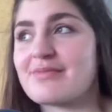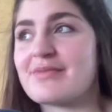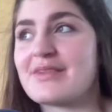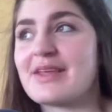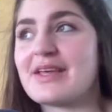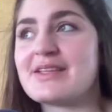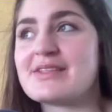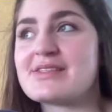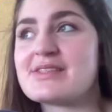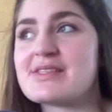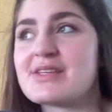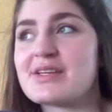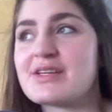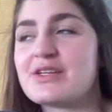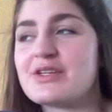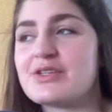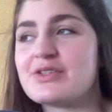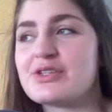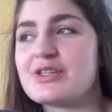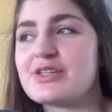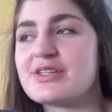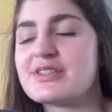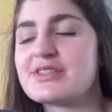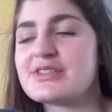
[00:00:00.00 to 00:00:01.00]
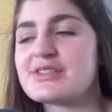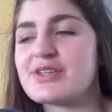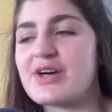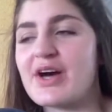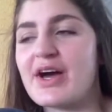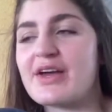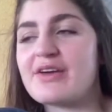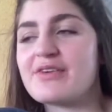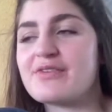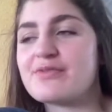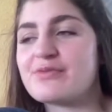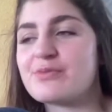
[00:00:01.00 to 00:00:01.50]
insecure, so
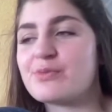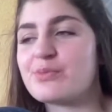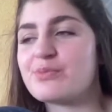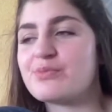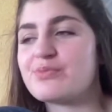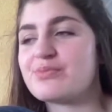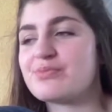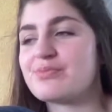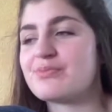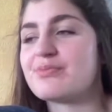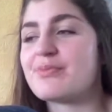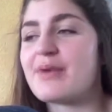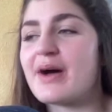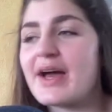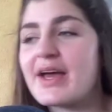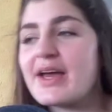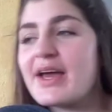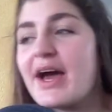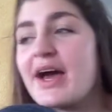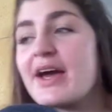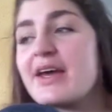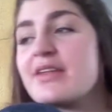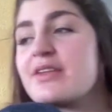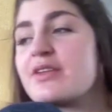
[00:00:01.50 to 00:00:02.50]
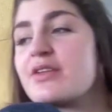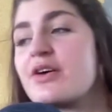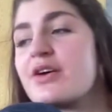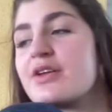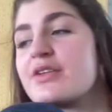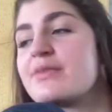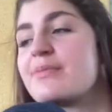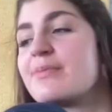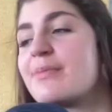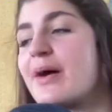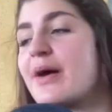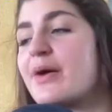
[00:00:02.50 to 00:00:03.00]
I
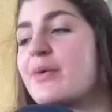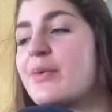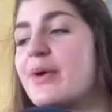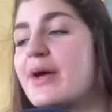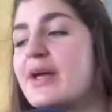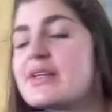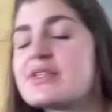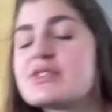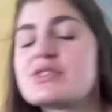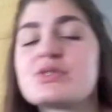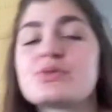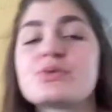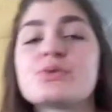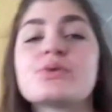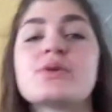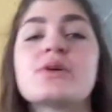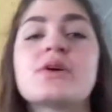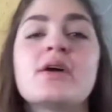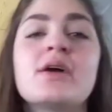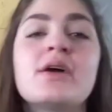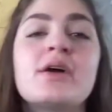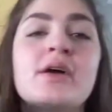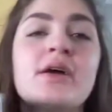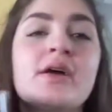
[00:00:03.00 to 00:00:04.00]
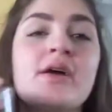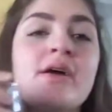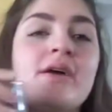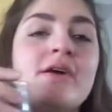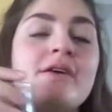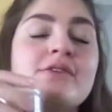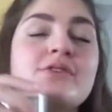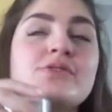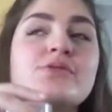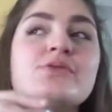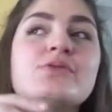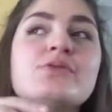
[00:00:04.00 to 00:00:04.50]
thought my way to
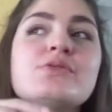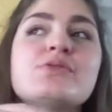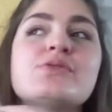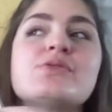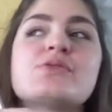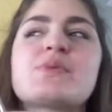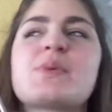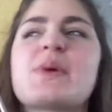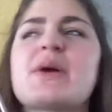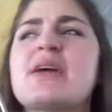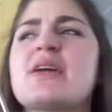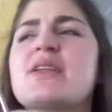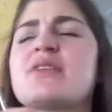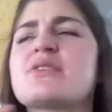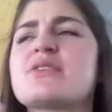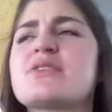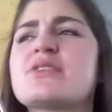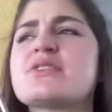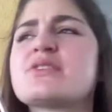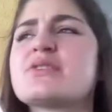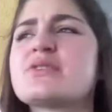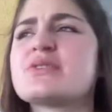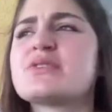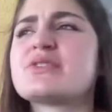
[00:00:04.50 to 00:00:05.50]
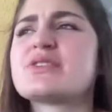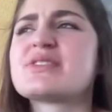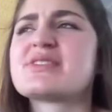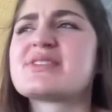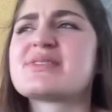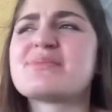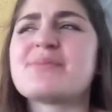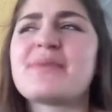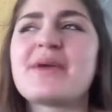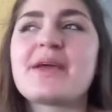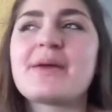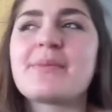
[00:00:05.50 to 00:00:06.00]
lose weight or to just
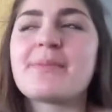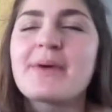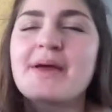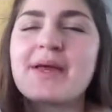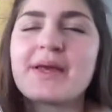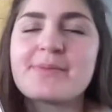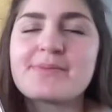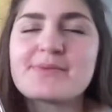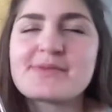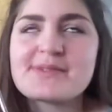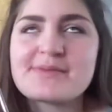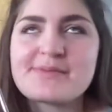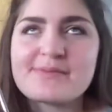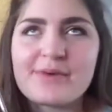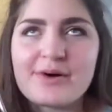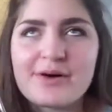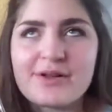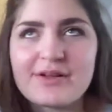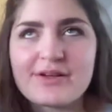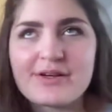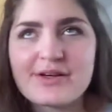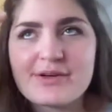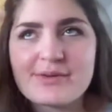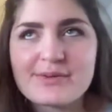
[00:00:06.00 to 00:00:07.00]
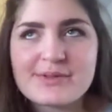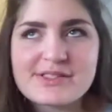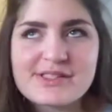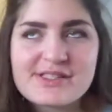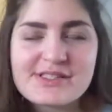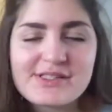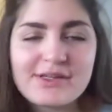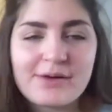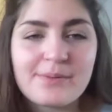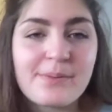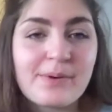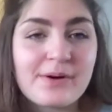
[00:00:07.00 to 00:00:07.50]
make my hips smaller, which is
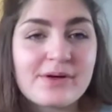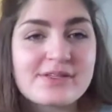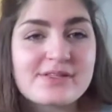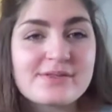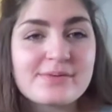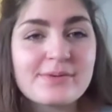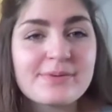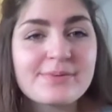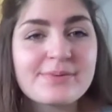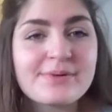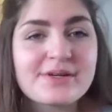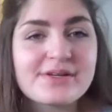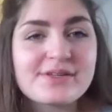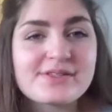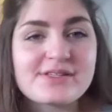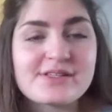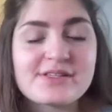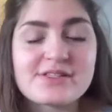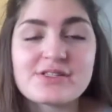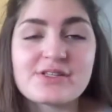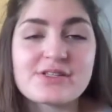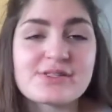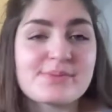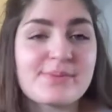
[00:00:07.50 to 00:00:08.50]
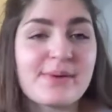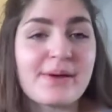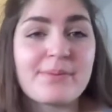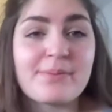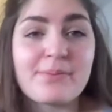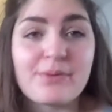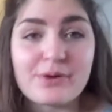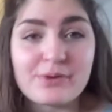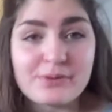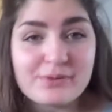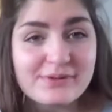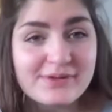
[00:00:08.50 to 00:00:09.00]
not possible because it's just my
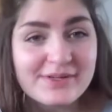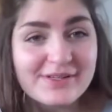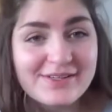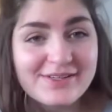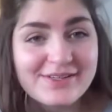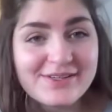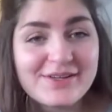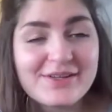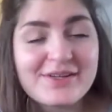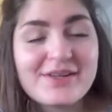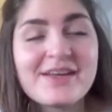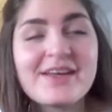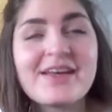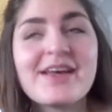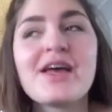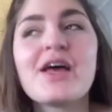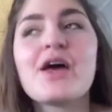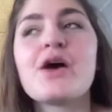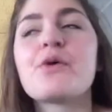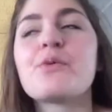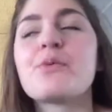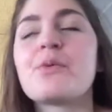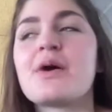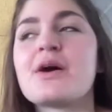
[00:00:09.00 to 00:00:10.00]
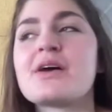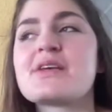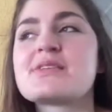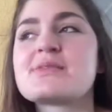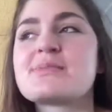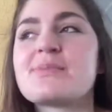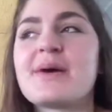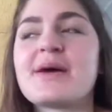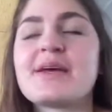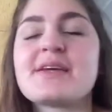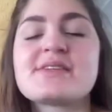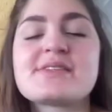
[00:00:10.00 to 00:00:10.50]
bone, was
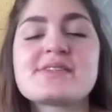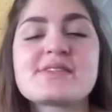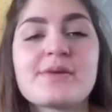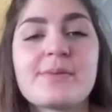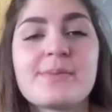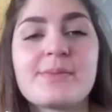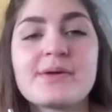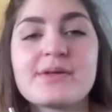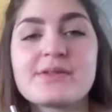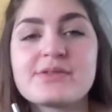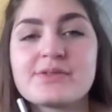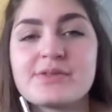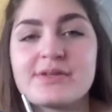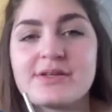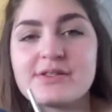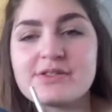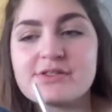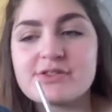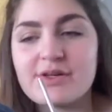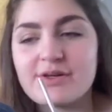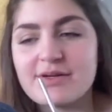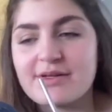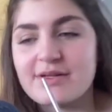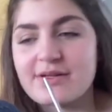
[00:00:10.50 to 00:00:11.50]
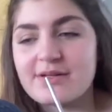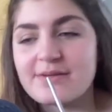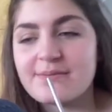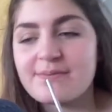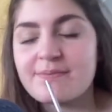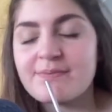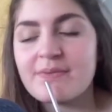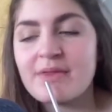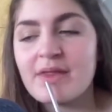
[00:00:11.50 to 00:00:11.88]
by stopping to eat chocolate.